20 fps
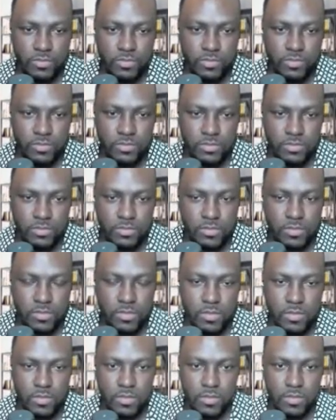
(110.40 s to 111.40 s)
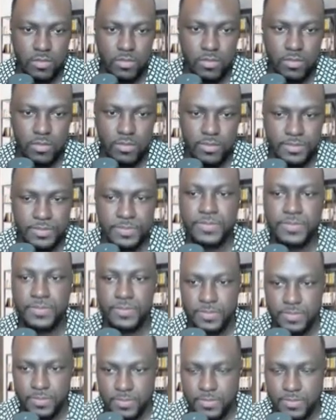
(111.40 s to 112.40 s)

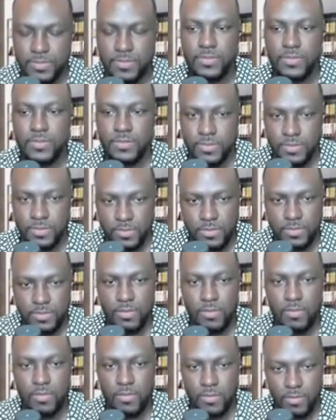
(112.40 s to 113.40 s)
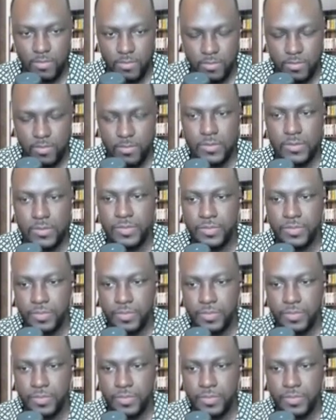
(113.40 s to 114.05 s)
(silent)